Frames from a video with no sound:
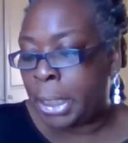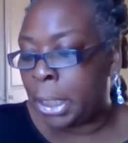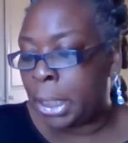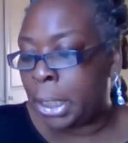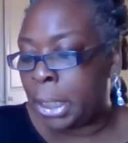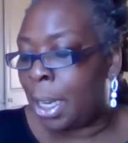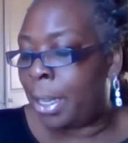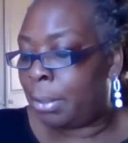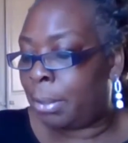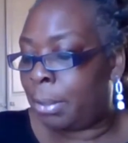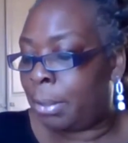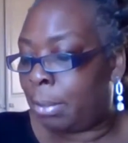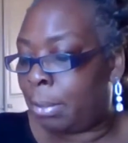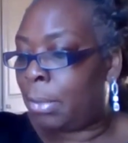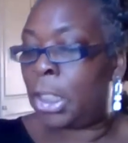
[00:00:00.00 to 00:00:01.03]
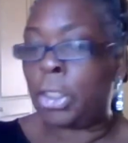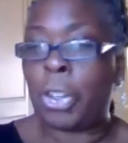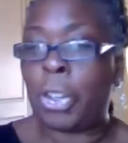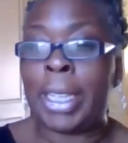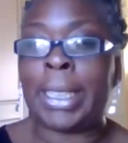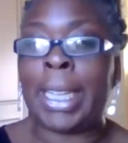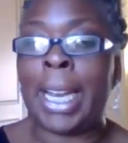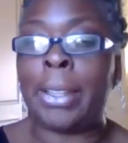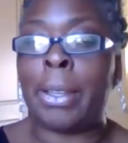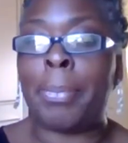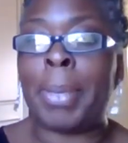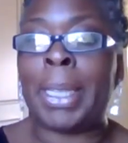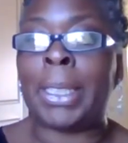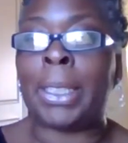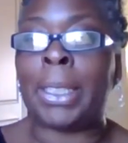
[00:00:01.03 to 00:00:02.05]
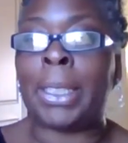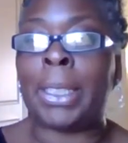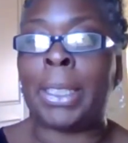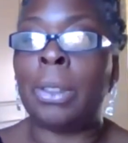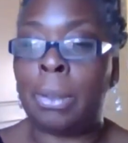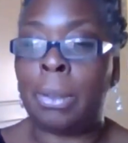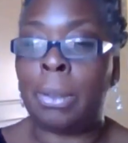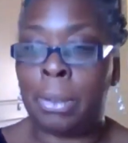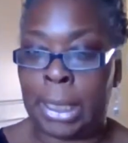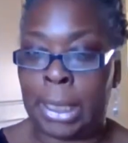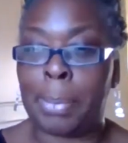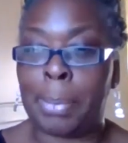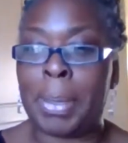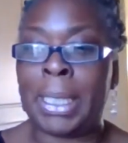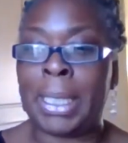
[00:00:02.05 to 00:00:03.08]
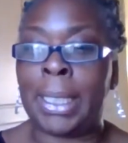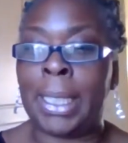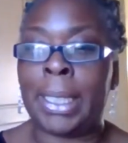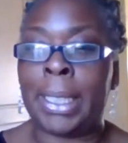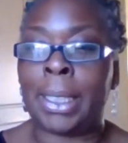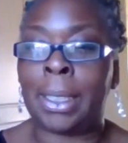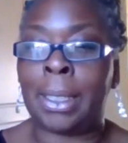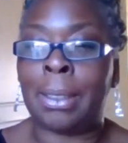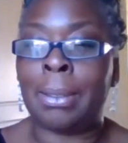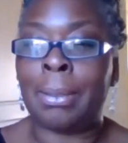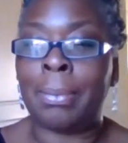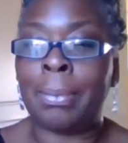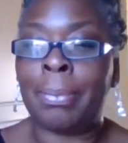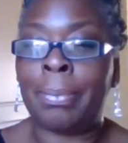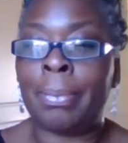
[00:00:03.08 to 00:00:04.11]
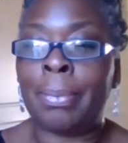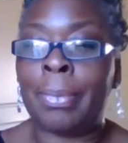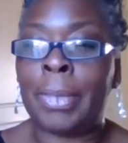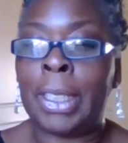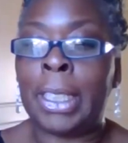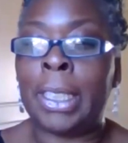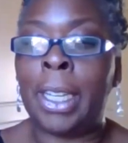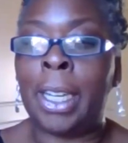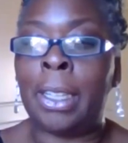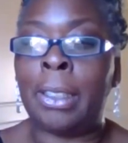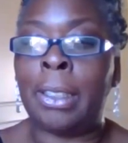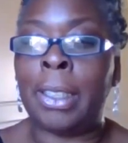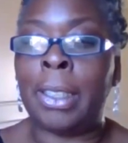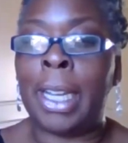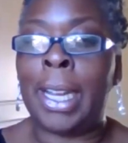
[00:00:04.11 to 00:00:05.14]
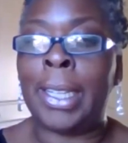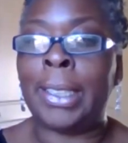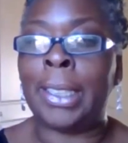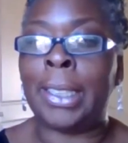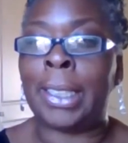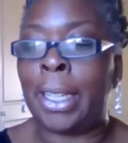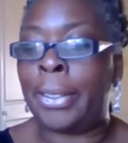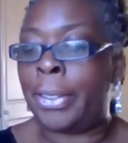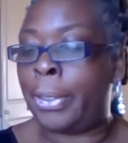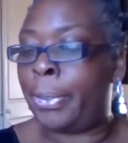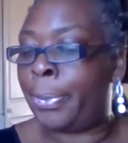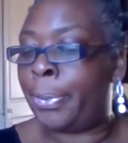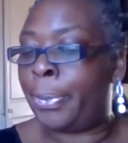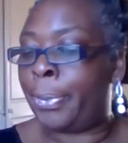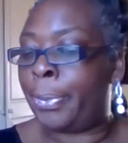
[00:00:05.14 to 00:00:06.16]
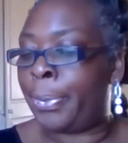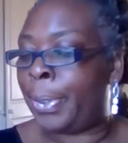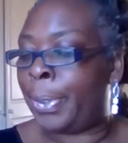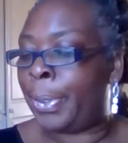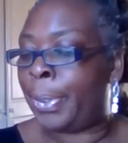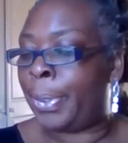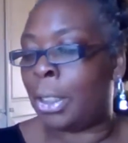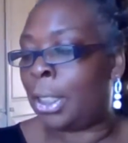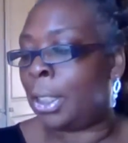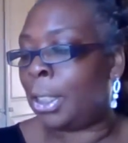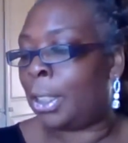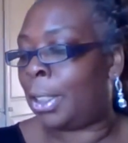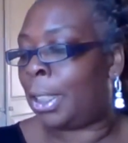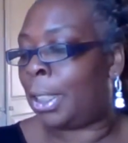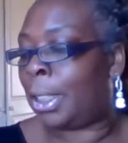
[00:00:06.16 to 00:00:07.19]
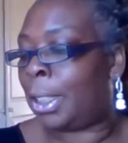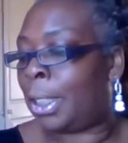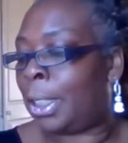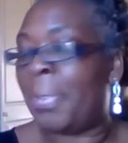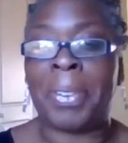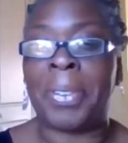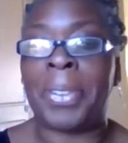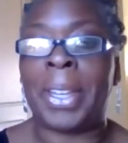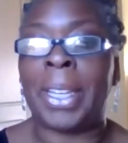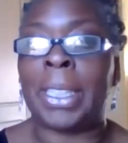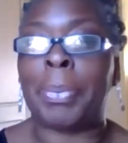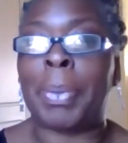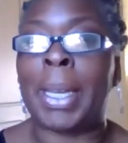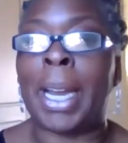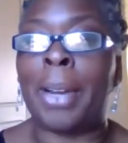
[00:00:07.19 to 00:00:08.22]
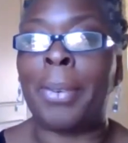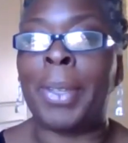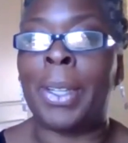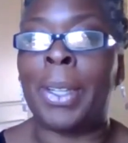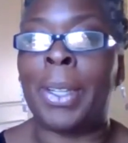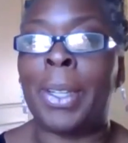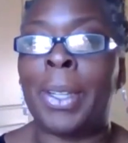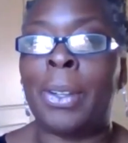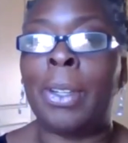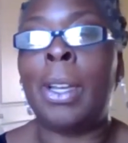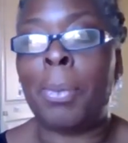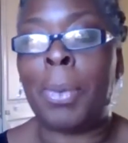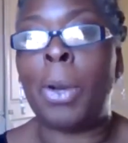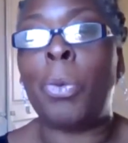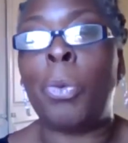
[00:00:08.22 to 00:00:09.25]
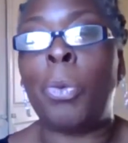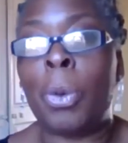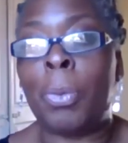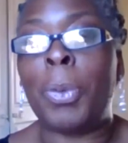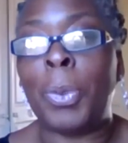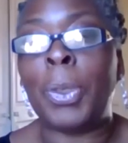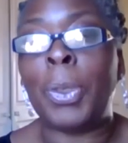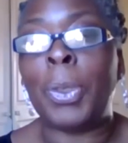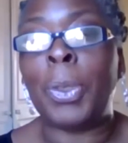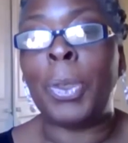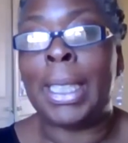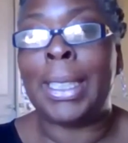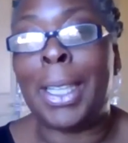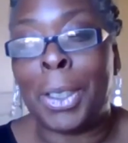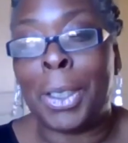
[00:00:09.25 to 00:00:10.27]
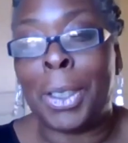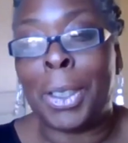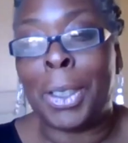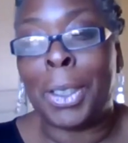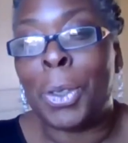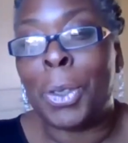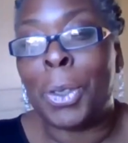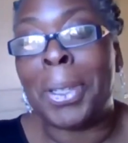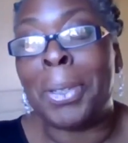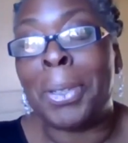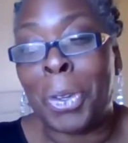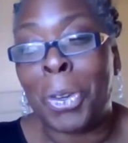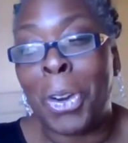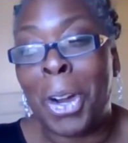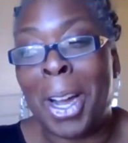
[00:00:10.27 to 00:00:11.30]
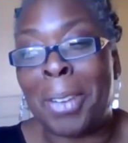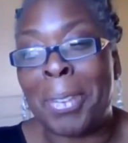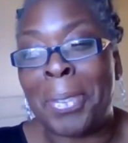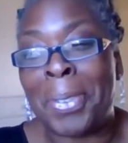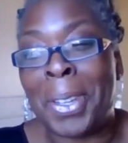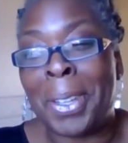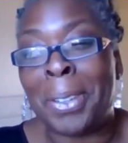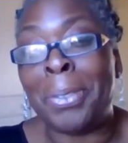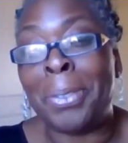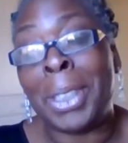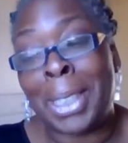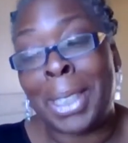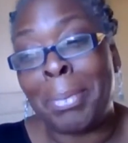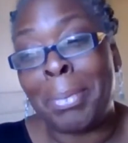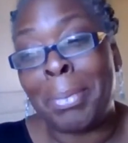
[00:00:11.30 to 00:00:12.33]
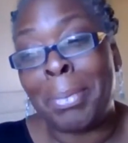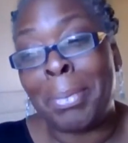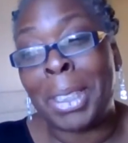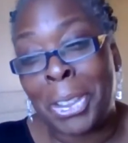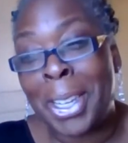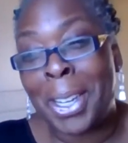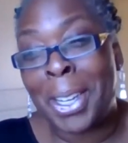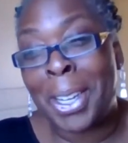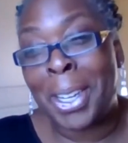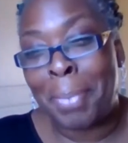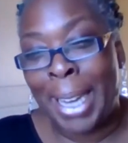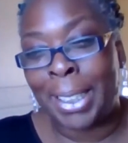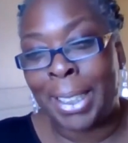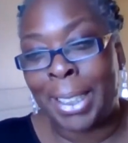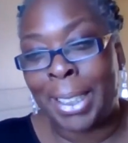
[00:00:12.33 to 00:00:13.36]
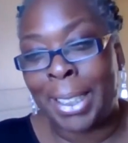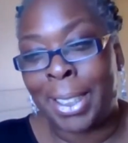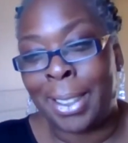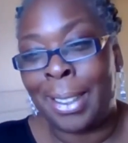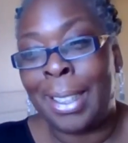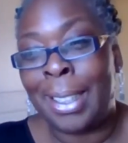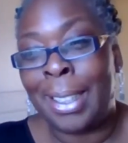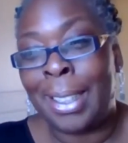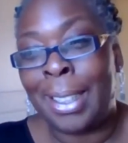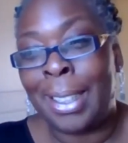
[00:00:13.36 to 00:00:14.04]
by just like straight down the middle. This is a business, you know, and and you know not tick off everything as we go along. Yeah. But a woman will sit down and talk with you, will cry with you, will demonstrate compassion.